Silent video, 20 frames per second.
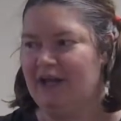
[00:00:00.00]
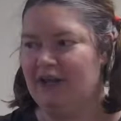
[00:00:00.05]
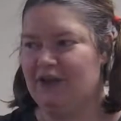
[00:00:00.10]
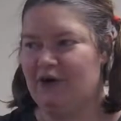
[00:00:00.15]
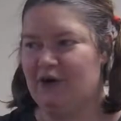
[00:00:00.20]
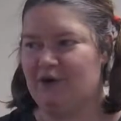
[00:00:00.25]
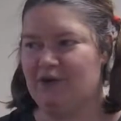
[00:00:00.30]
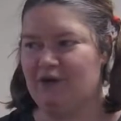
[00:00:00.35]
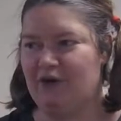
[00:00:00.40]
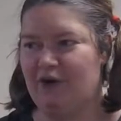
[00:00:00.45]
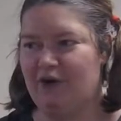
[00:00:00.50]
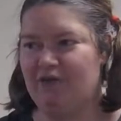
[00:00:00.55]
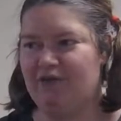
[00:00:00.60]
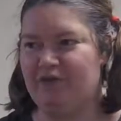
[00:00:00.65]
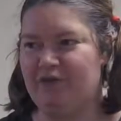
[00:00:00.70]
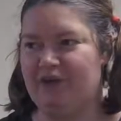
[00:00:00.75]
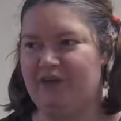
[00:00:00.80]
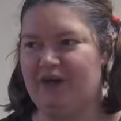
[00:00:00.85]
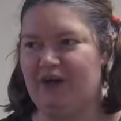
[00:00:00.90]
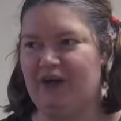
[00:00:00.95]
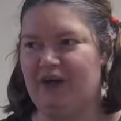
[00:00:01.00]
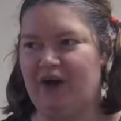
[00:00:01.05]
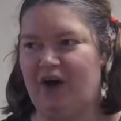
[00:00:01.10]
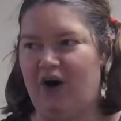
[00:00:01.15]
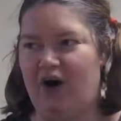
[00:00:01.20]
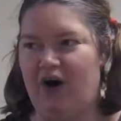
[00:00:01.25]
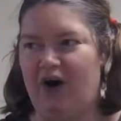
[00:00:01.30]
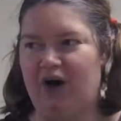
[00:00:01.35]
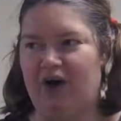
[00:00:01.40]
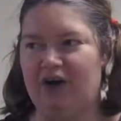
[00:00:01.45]
Those are for the
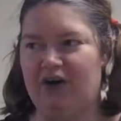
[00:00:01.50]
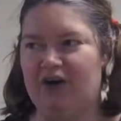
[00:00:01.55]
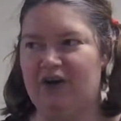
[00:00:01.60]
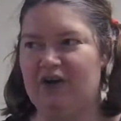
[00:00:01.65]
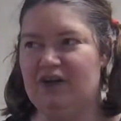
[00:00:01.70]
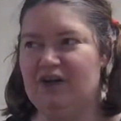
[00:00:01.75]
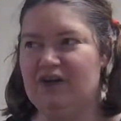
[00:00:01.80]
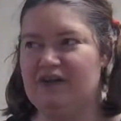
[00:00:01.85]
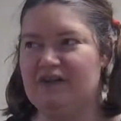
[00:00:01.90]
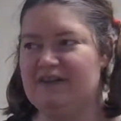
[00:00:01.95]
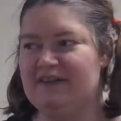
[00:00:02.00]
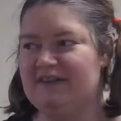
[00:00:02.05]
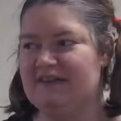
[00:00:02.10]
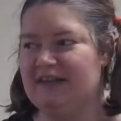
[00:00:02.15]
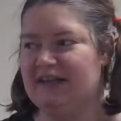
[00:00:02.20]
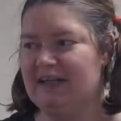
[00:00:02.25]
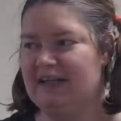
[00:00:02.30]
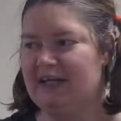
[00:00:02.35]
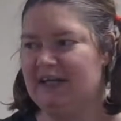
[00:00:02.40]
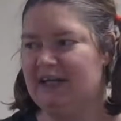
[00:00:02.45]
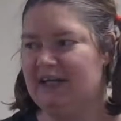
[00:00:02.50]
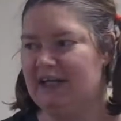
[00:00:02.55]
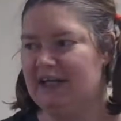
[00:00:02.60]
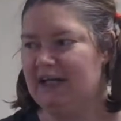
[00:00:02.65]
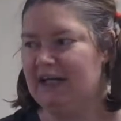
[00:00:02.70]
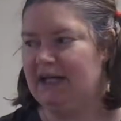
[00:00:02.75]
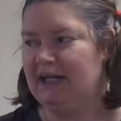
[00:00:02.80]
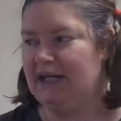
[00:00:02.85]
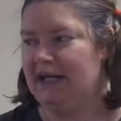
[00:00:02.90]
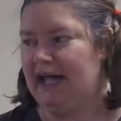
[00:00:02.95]
goggles.
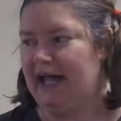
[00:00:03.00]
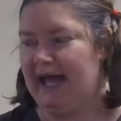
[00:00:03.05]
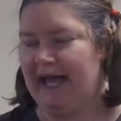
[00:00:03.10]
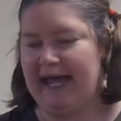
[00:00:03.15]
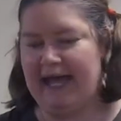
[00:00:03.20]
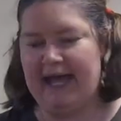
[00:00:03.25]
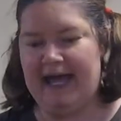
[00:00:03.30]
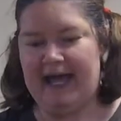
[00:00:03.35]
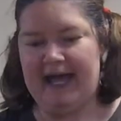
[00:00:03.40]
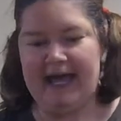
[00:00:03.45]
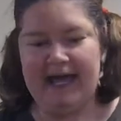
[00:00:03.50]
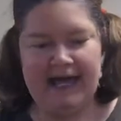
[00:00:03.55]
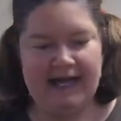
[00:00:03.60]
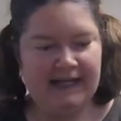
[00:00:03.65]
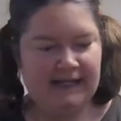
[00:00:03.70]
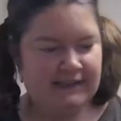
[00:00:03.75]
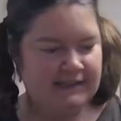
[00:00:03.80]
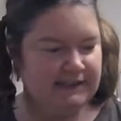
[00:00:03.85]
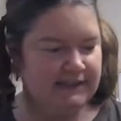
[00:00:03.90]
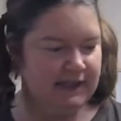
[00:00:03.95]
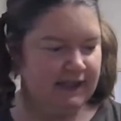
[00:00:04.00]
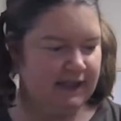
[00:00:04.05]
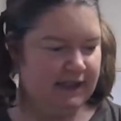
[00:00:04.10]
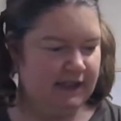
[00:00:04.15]
And